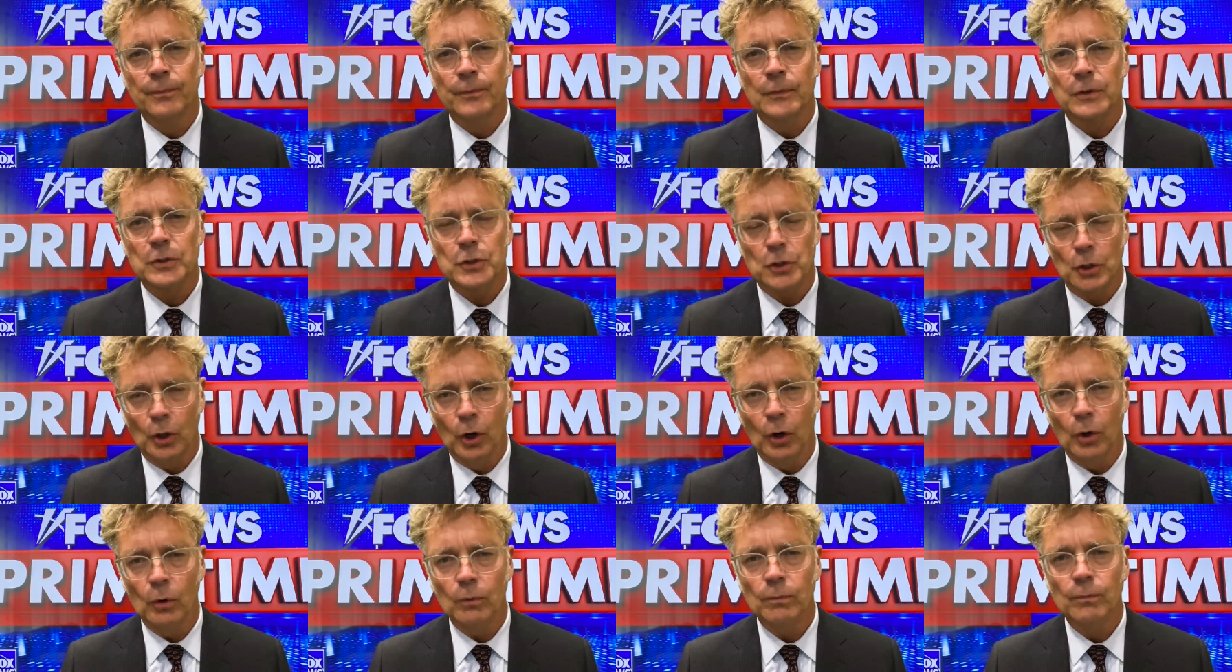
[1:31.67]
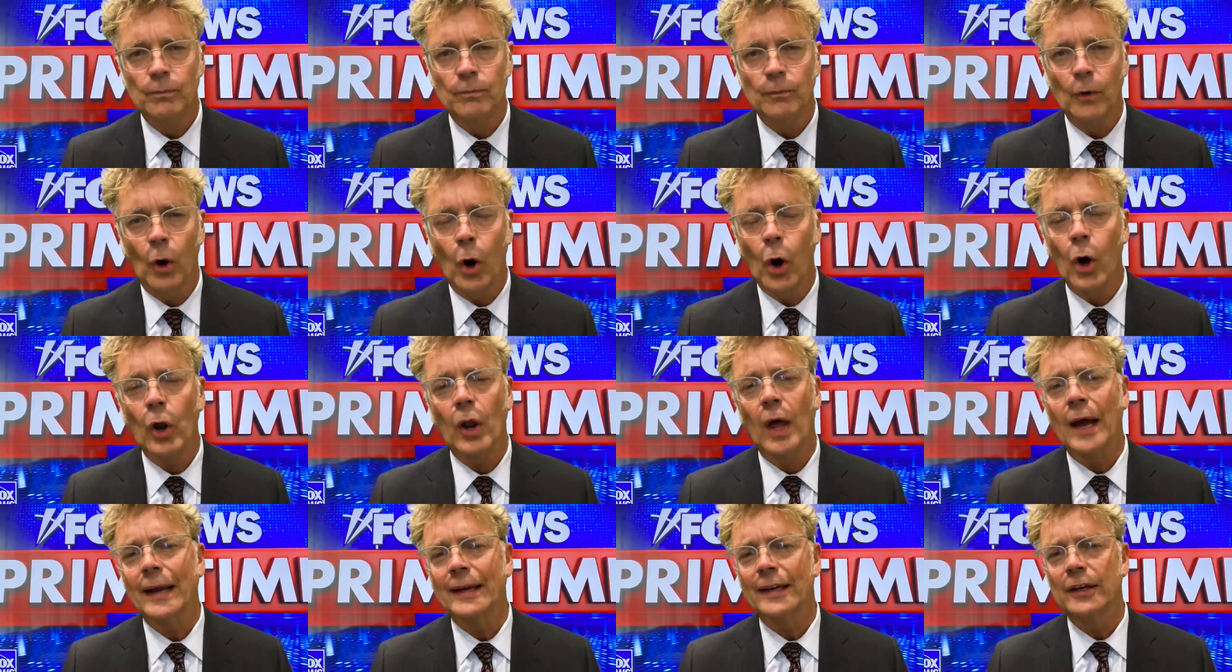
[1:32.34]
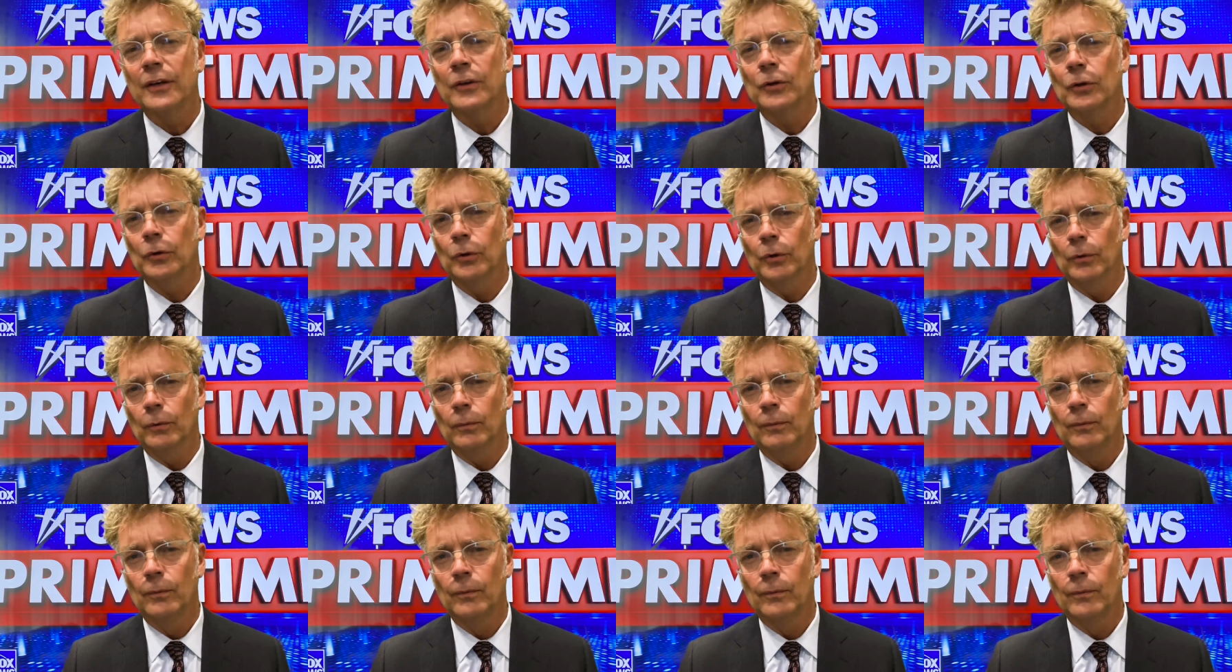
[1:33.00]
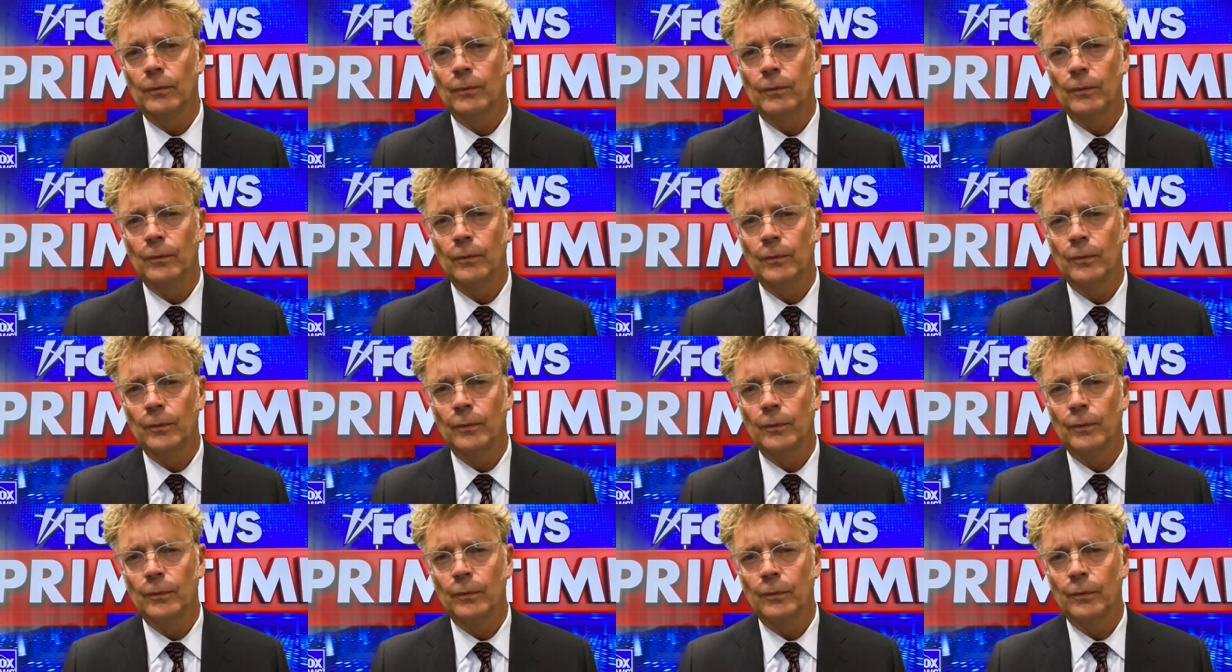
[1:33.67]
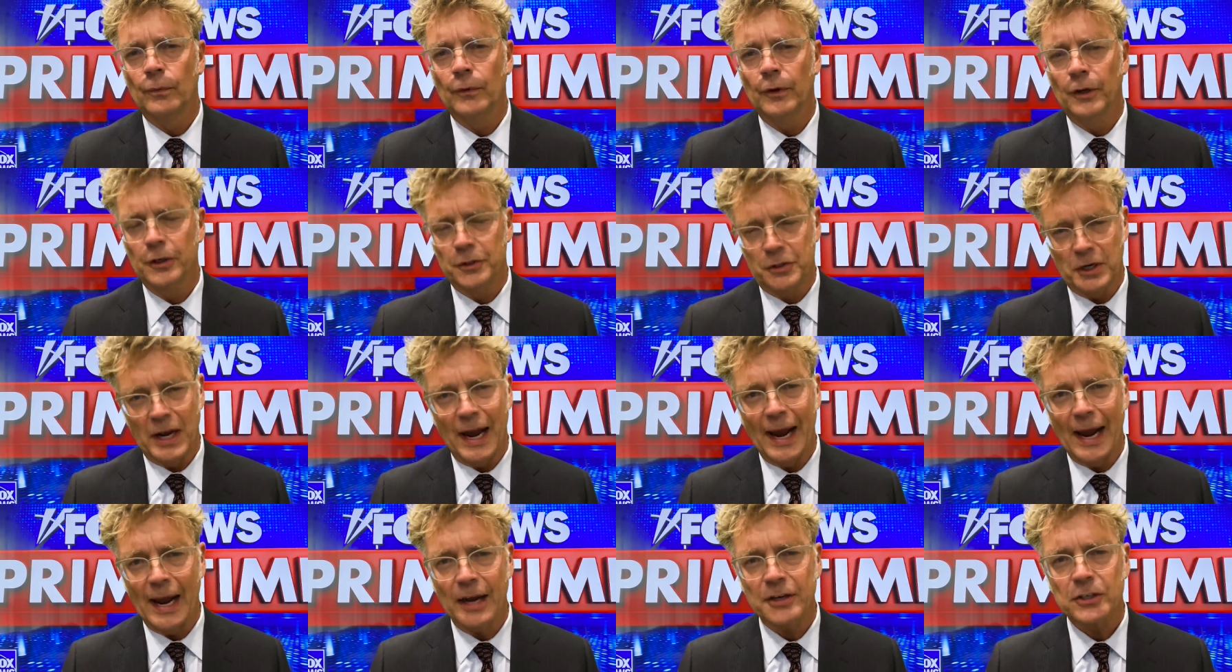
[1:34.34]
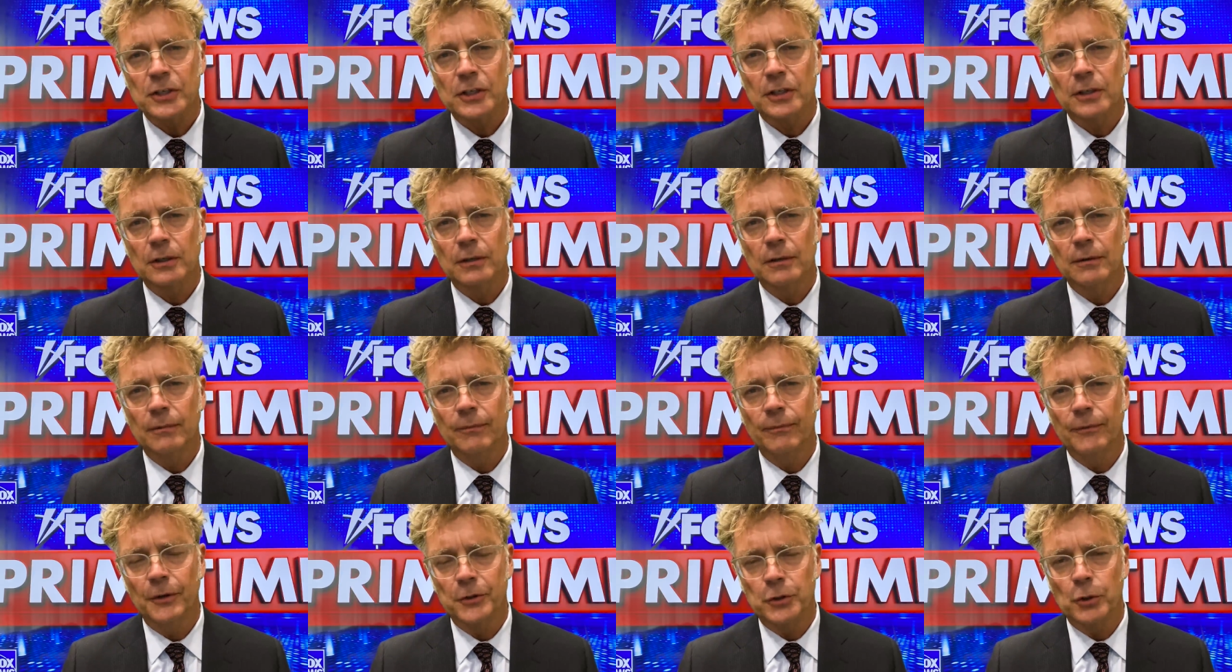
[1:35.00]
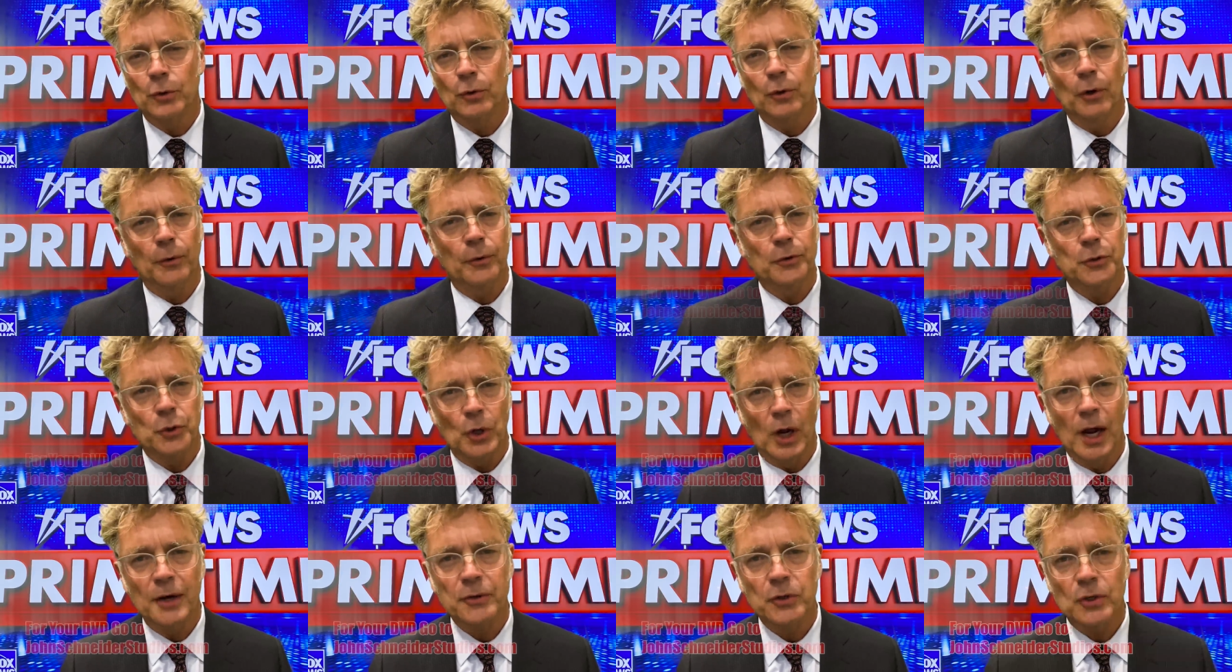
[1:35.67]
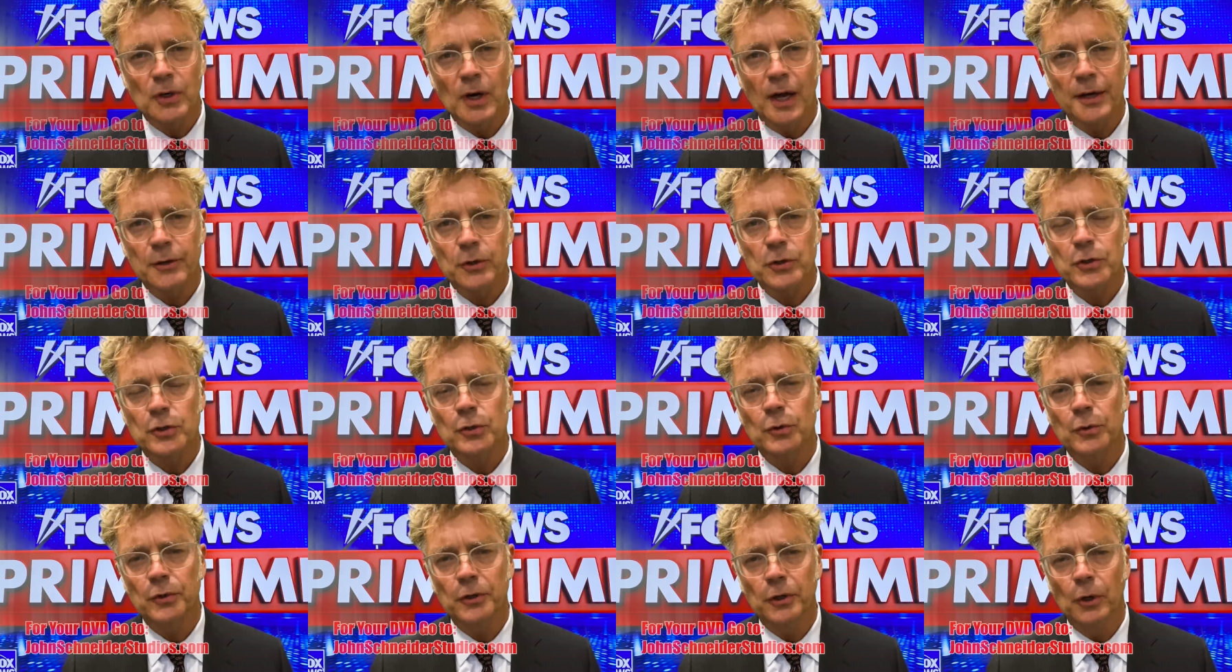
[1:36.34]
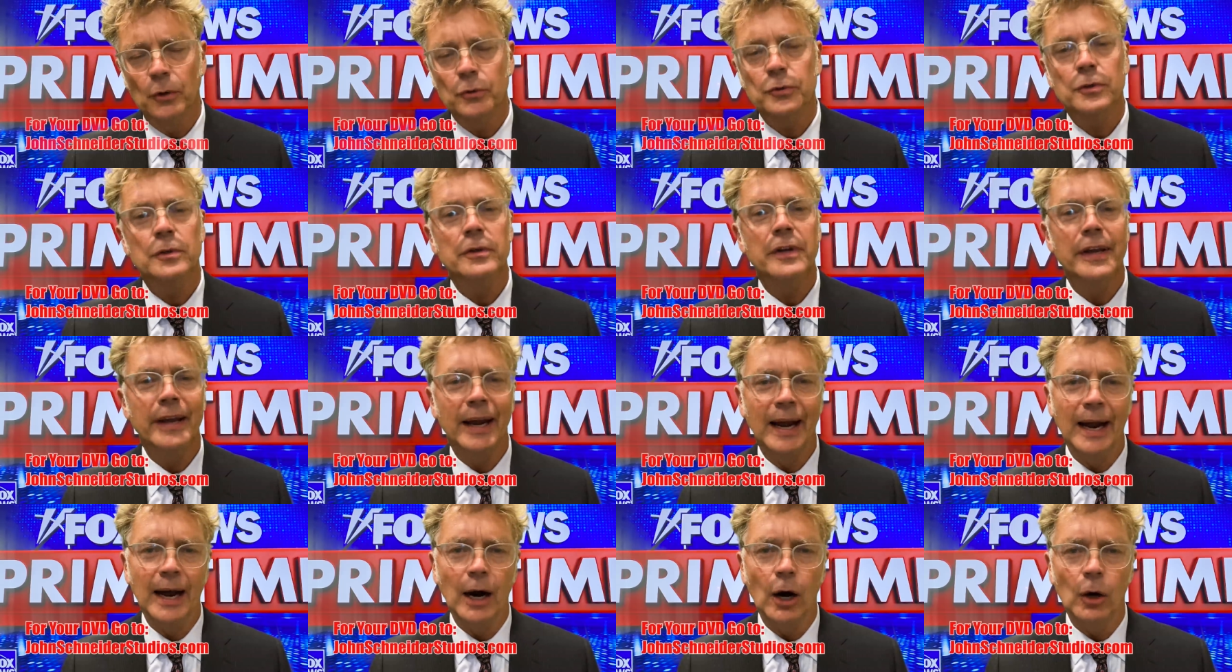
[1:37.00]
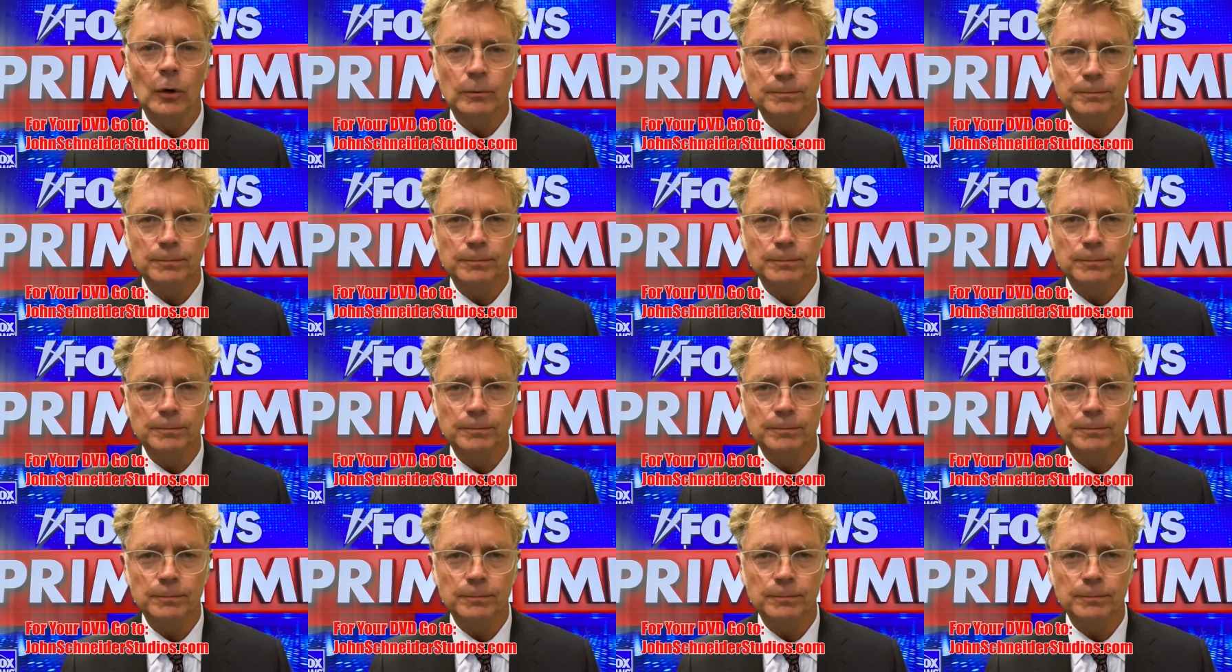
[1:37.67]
So all I can do is ask that you go to John Schneider Studios now.